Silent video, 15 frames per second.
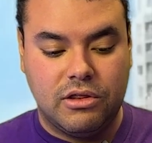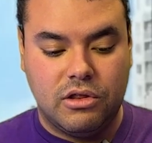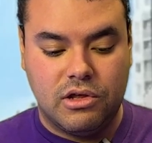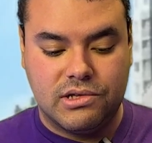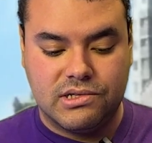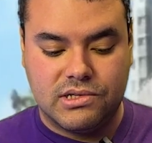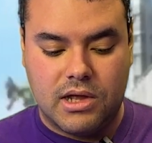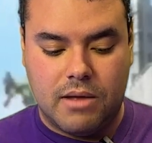
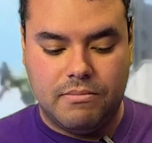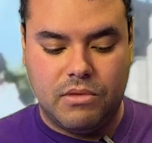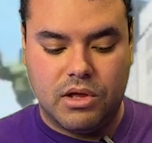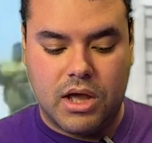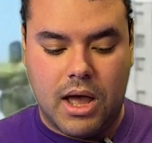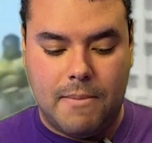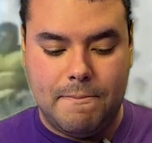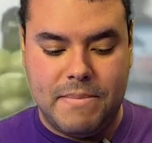look
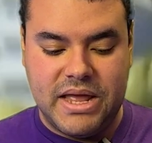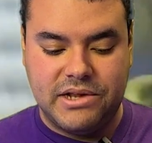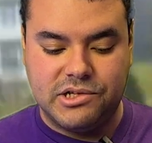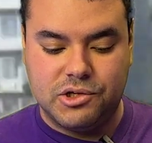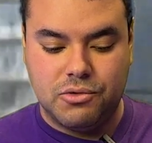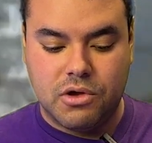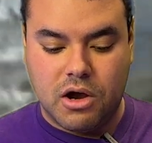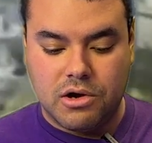a bit
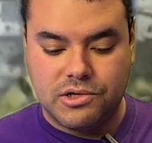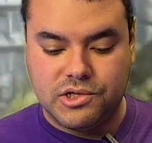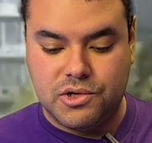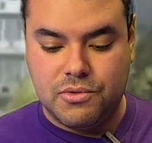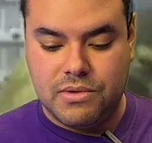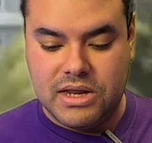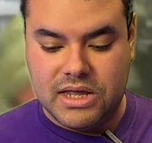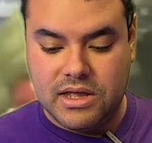too
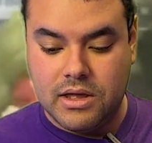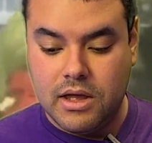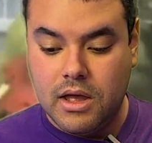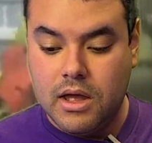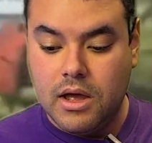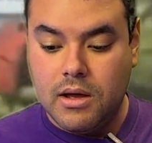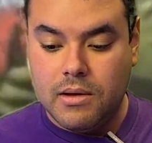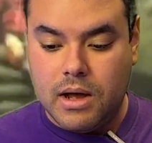cartoony,
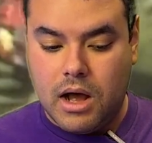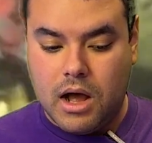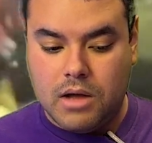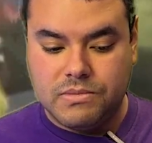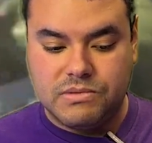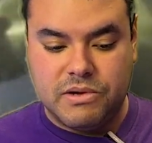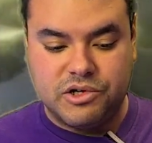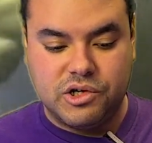
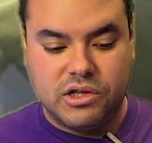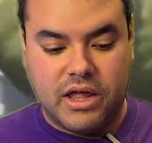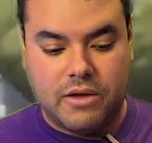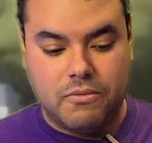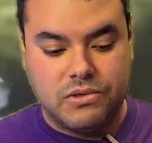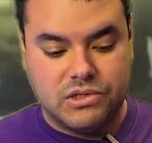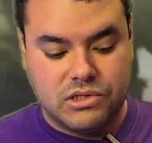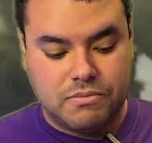especially like
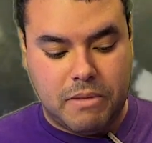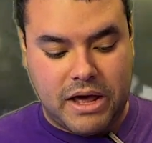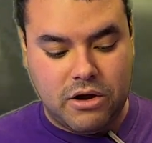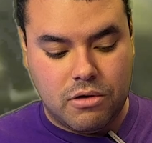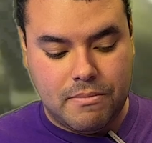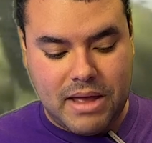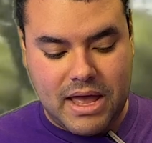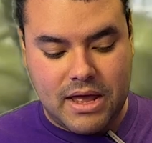when
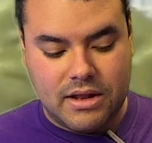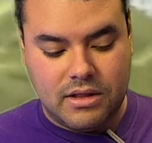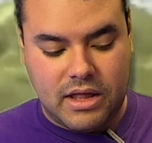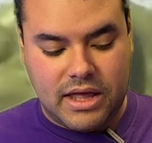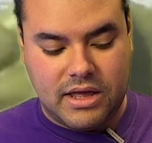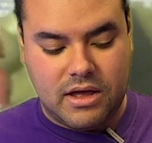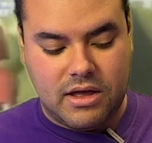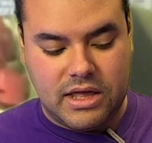Spider-Man
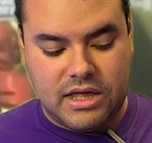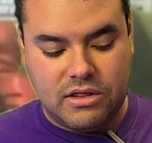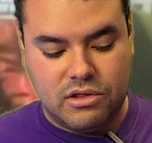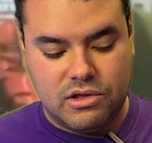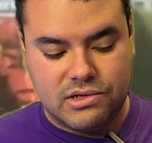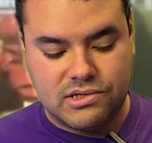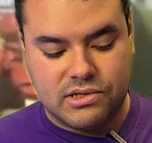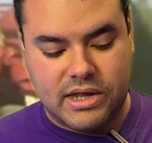he
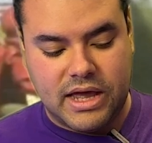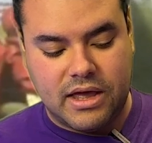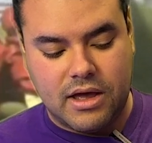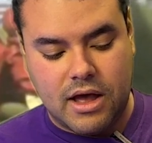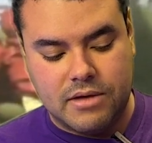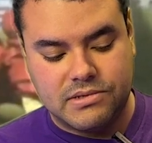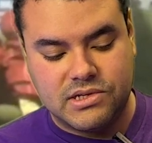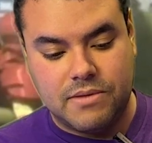looks like
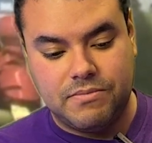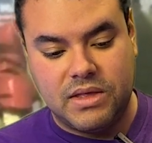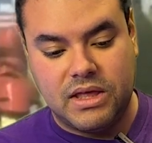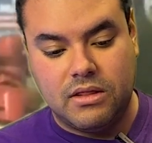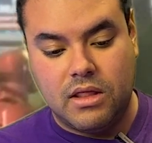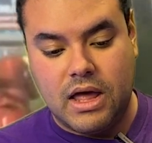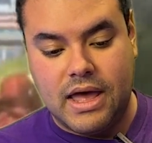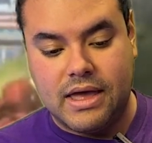
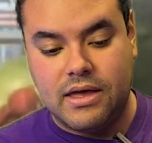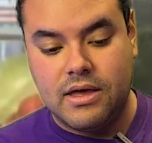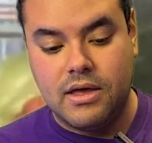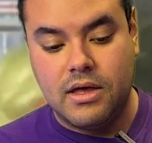something like